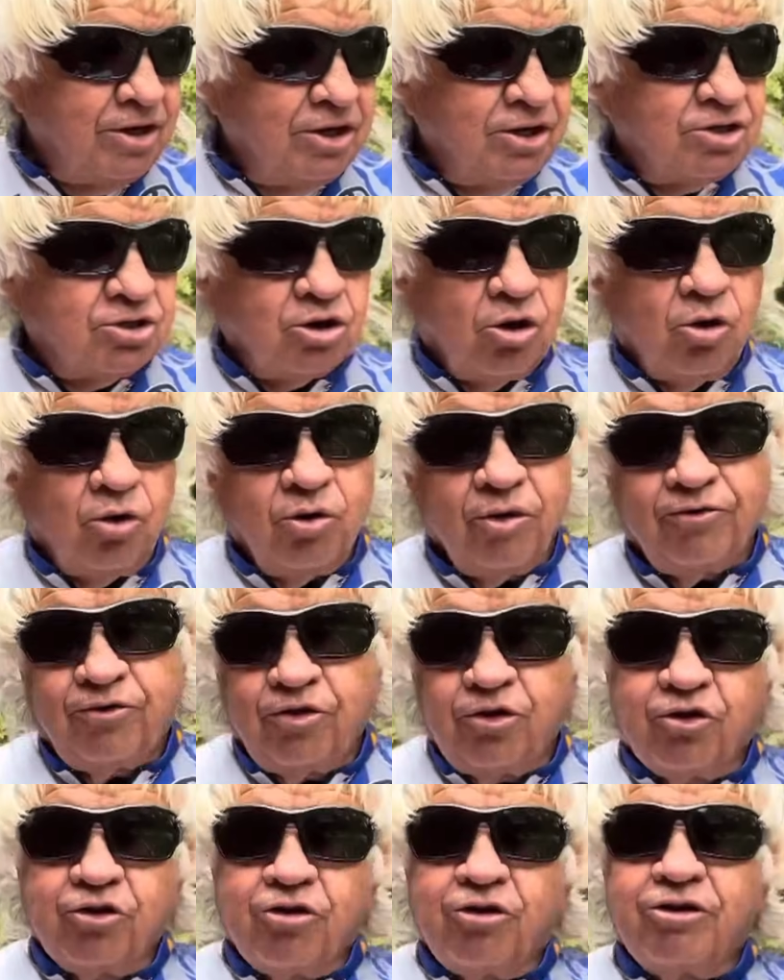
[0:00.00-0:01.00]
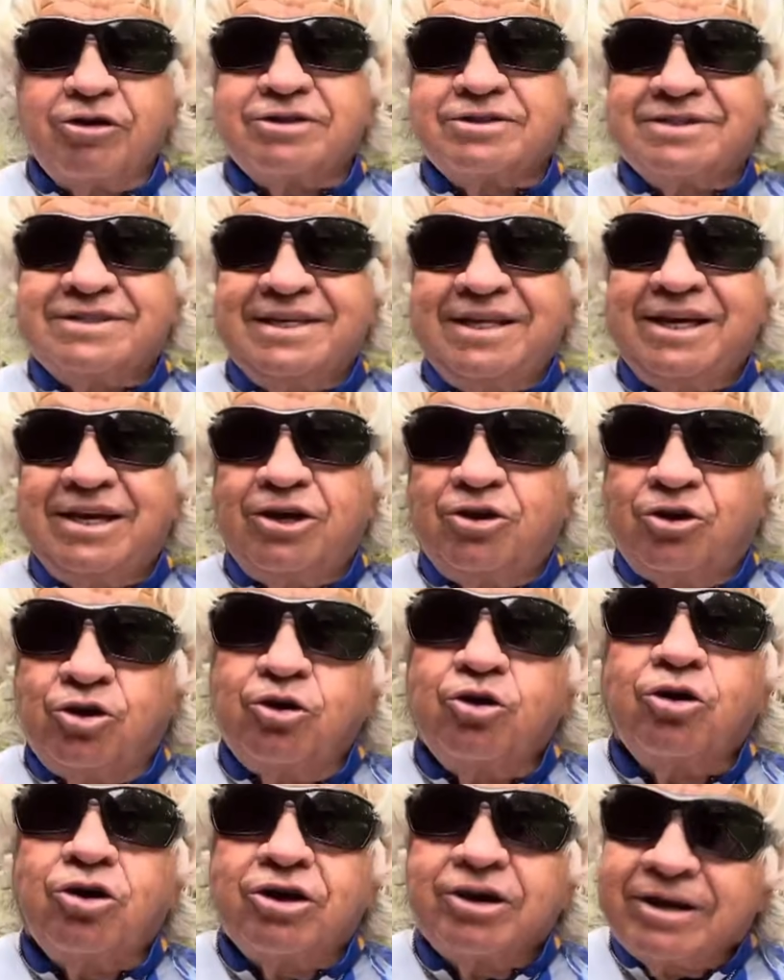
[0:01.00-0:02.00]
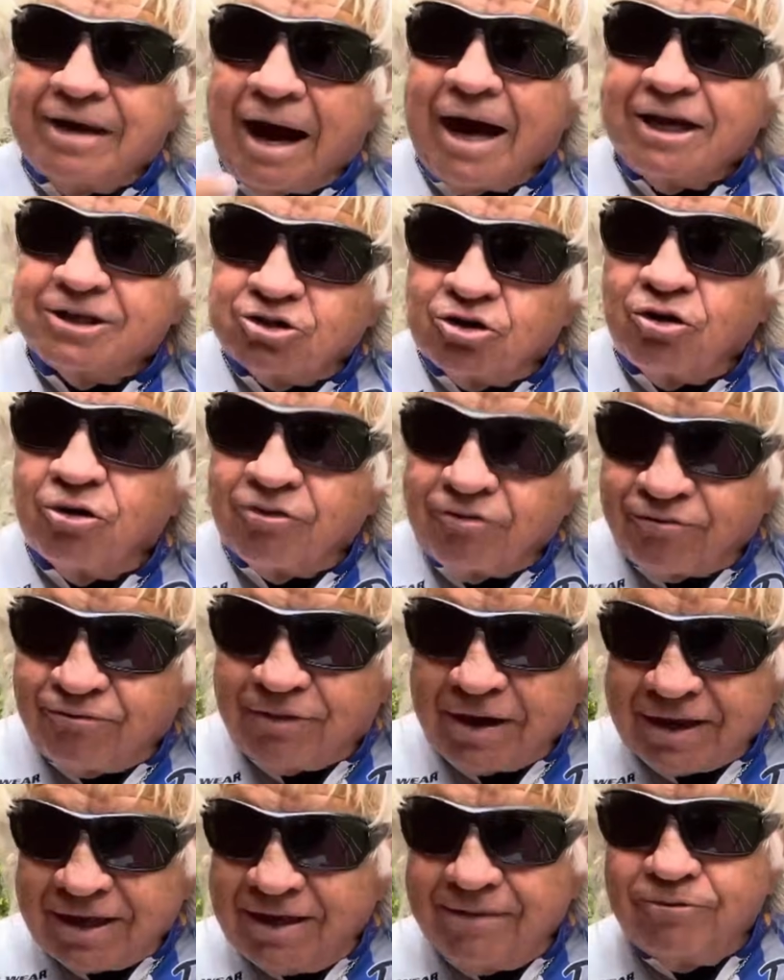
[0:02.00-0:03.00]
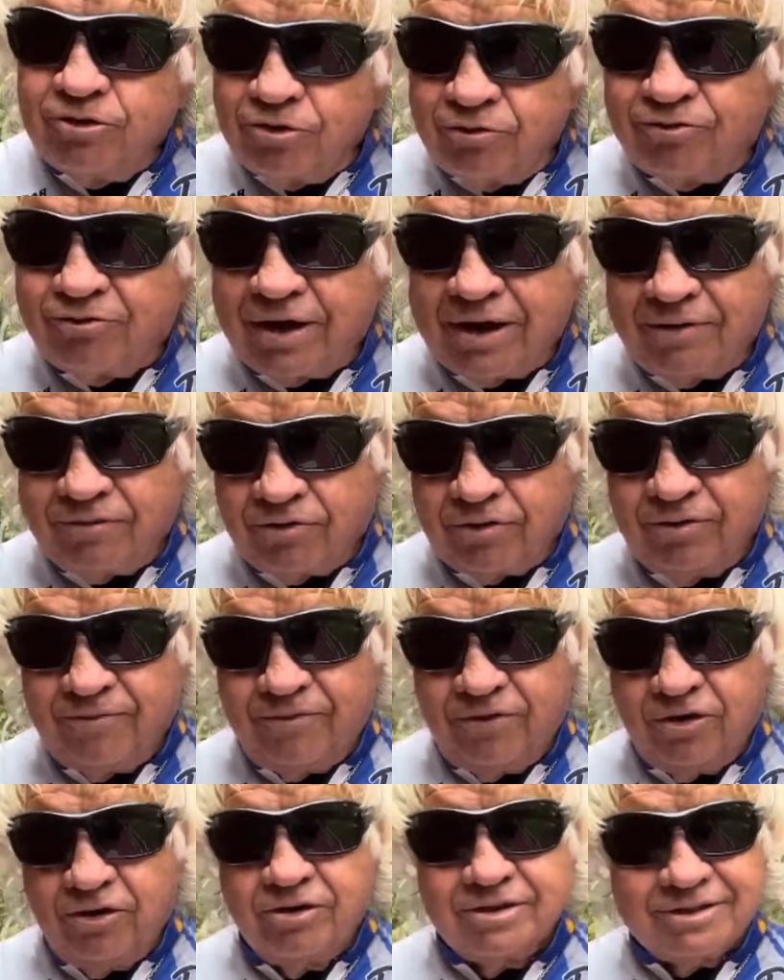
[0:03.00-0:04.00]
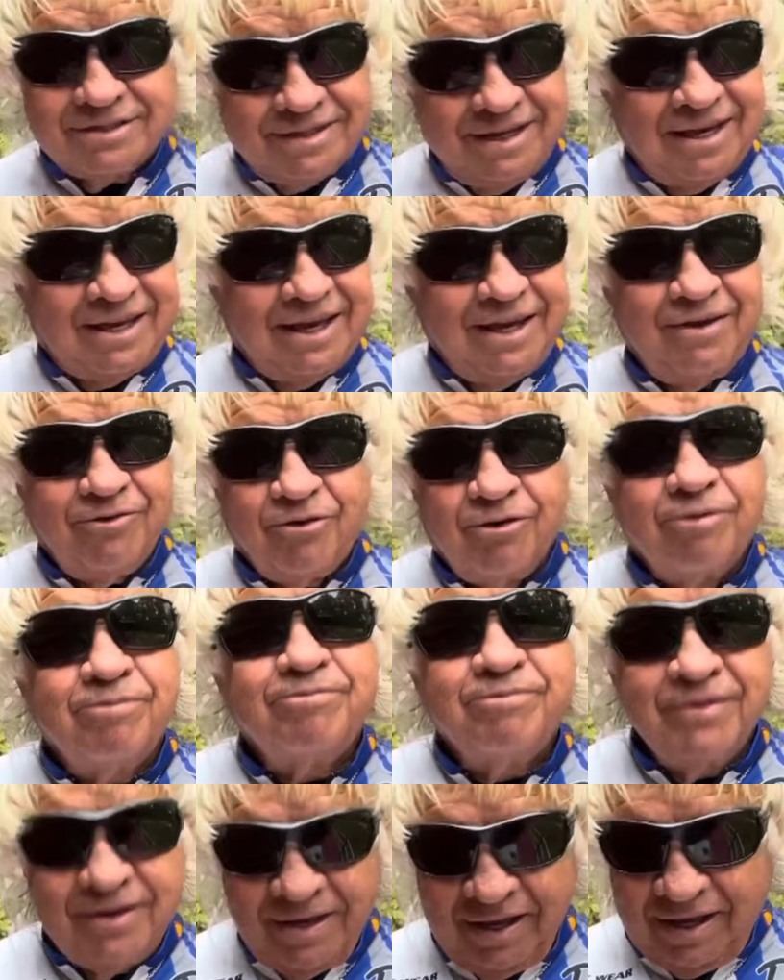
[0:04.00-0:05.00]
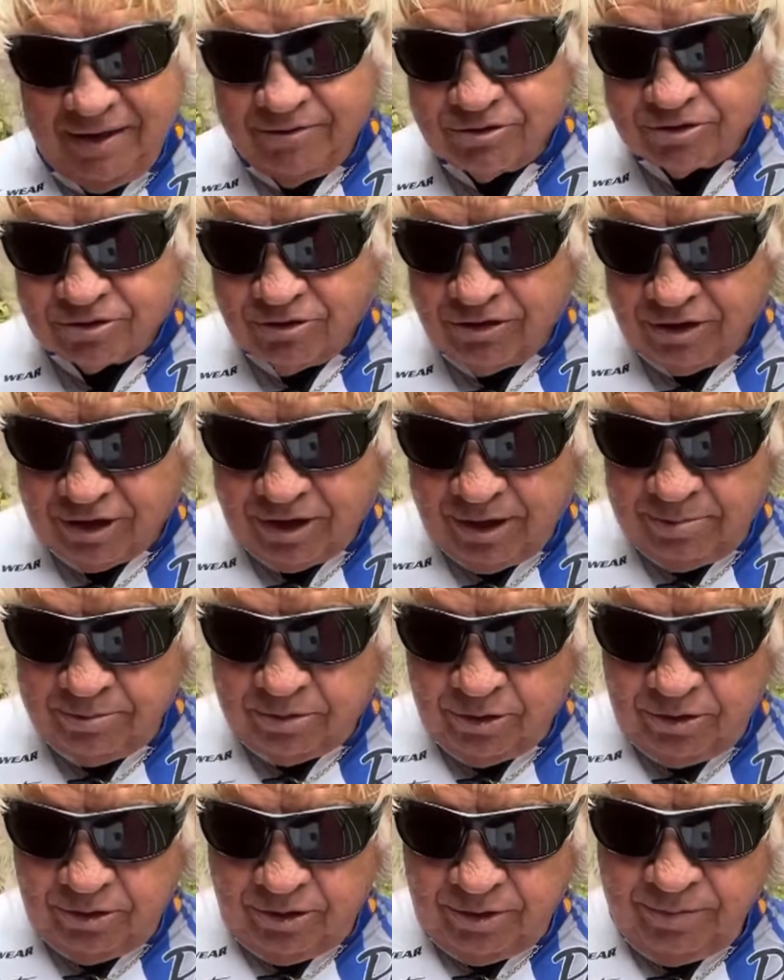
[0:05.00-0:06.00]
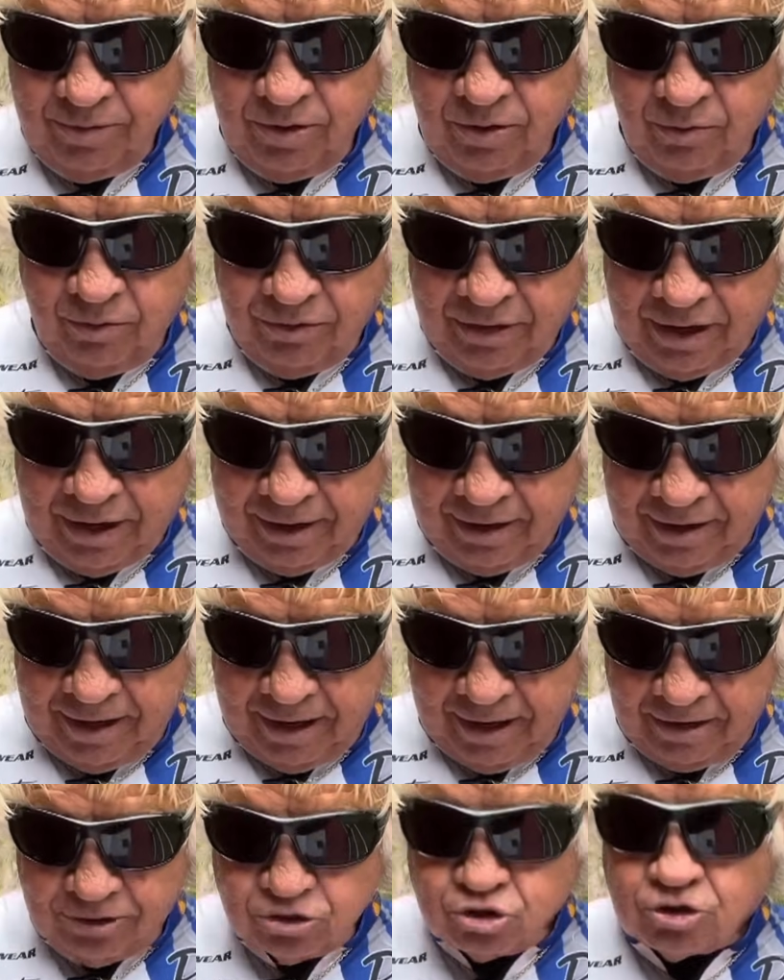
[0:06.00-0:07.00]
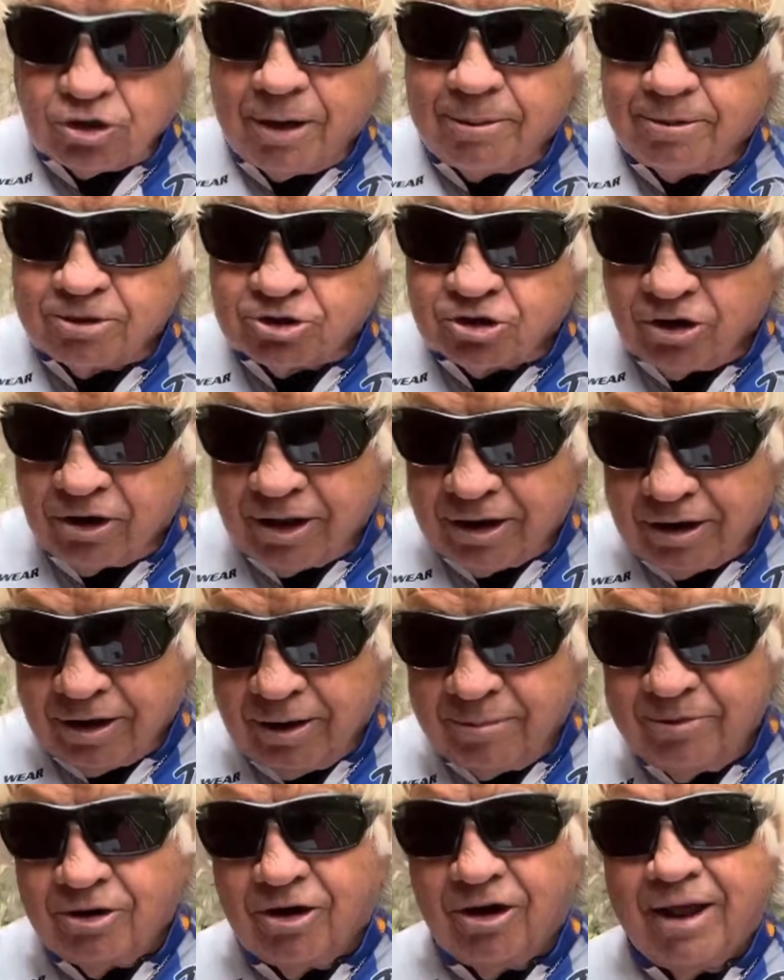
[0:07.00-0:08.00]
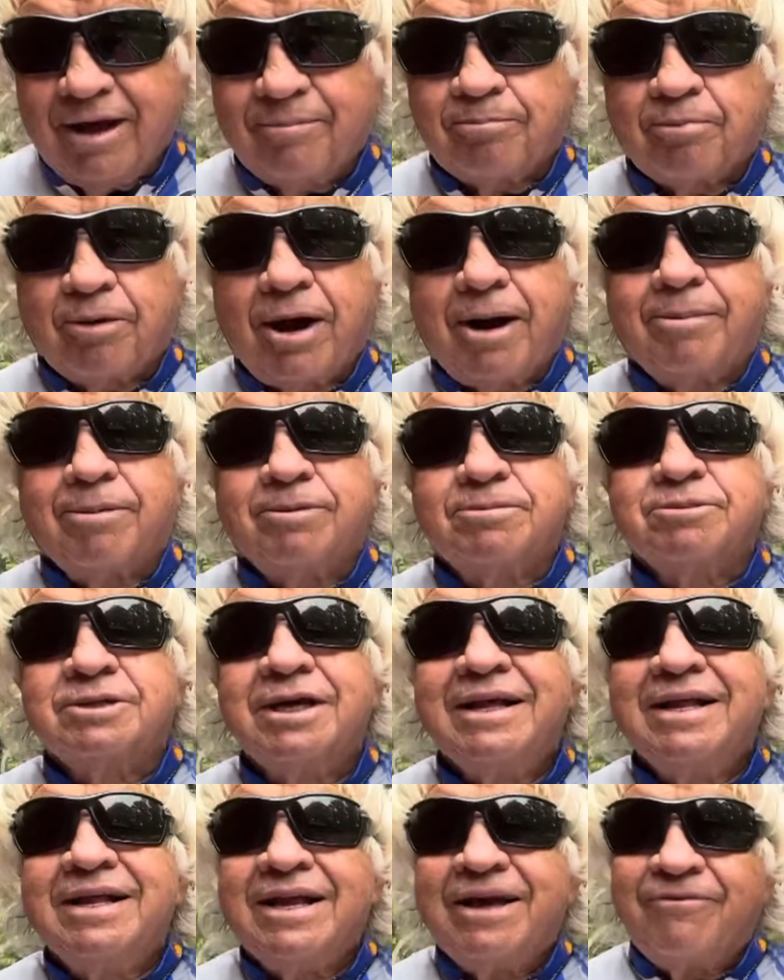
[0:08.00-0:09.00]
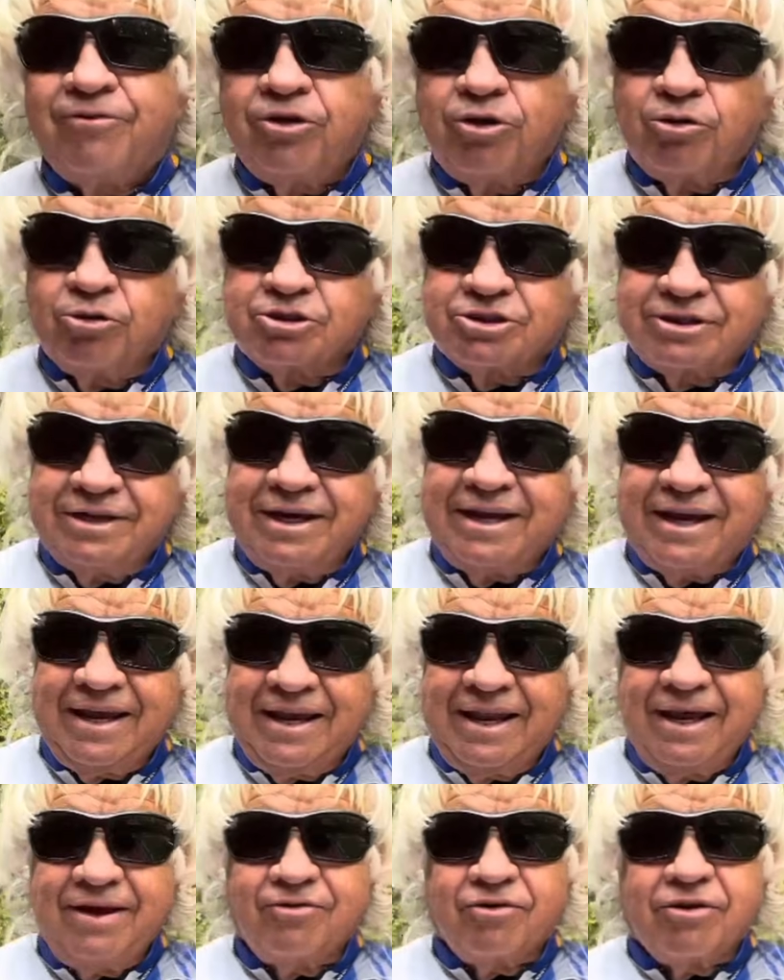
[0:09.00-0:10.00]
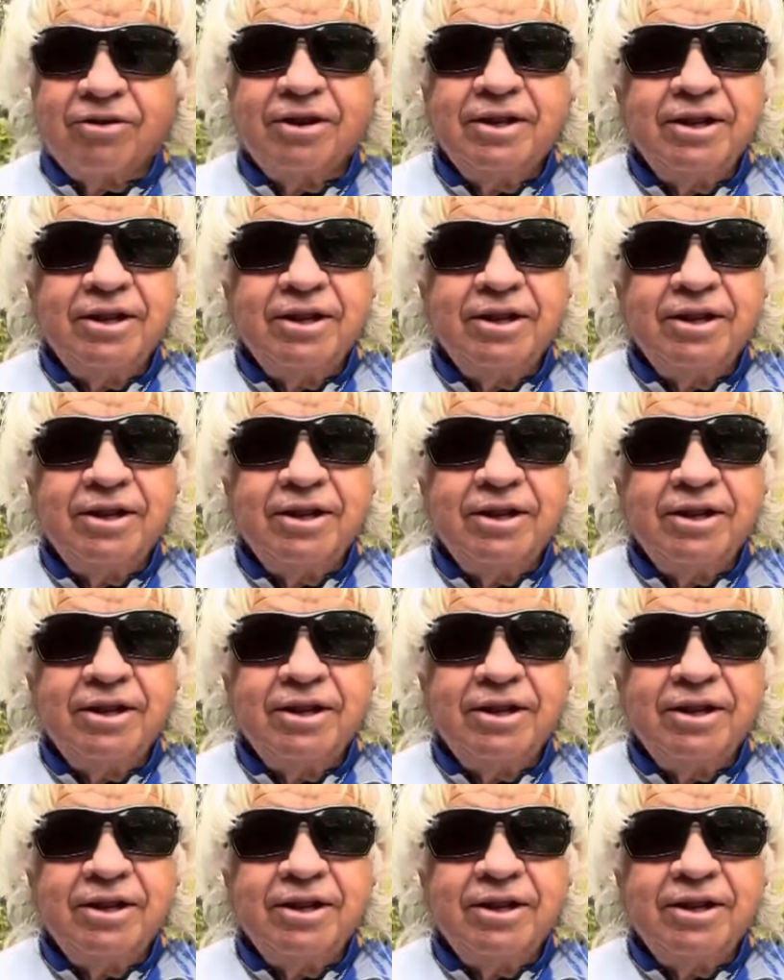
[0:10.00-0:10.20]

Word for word: So if you're going to seek good, God's going to give you favor. If you're going to seek evil, evil's going to come to you, without a doubt. Trouble's going to come. You're going to have problems if you are seeking evil.